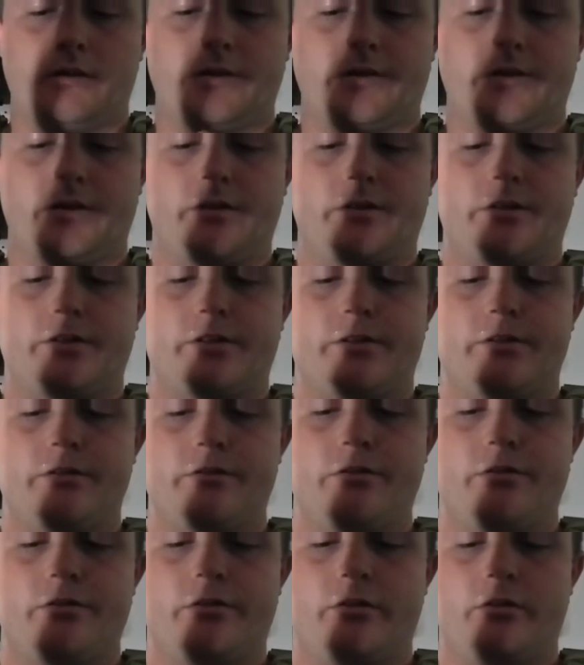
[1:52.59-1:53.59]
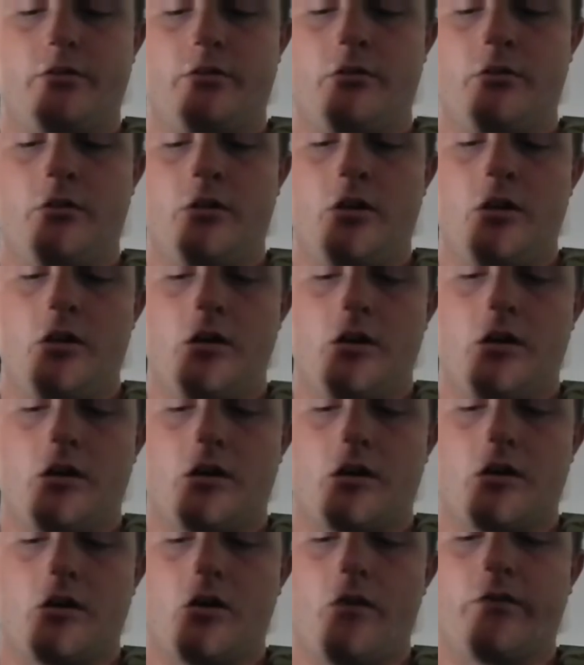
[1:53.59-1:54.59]
You just unscrew it.
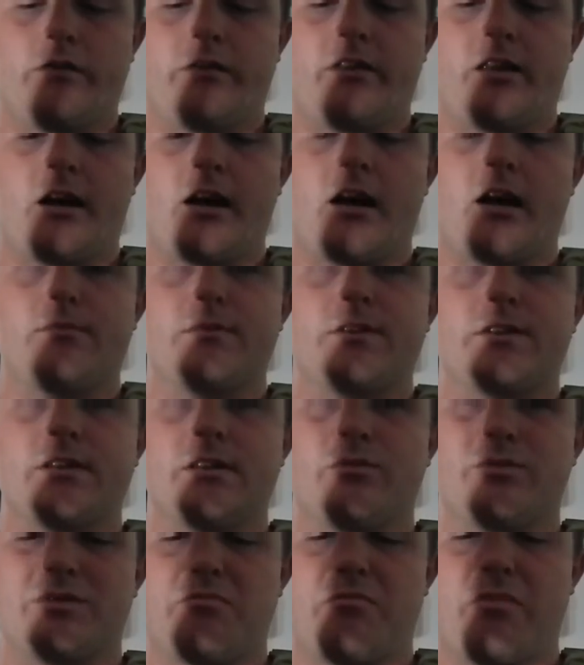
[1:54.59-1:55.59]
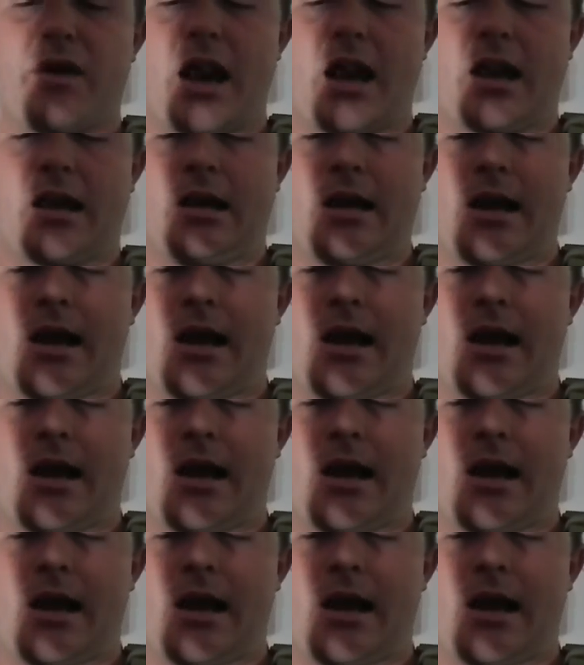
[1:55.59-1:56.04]
Over time, this thing was backing